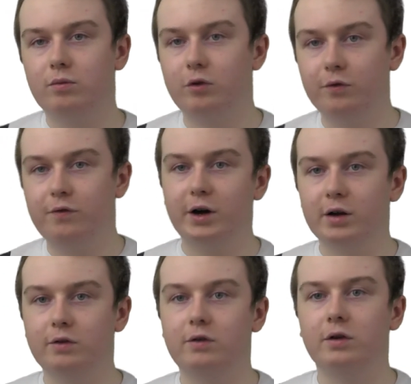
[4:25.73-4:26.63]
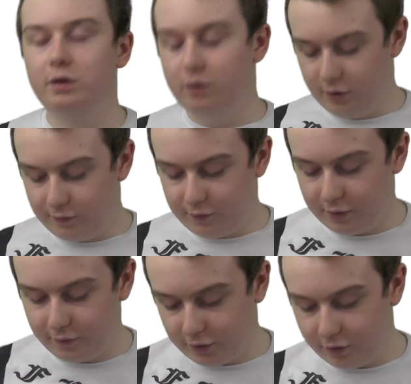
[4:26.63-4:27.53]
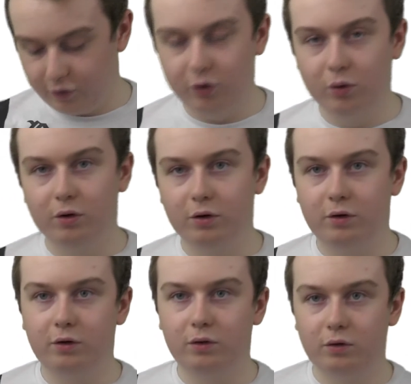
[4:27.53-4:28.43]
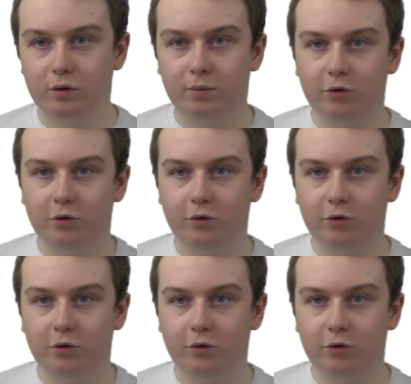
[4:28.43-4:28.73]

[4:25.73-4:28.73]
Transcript: too fancy that you have to have a controller to use them.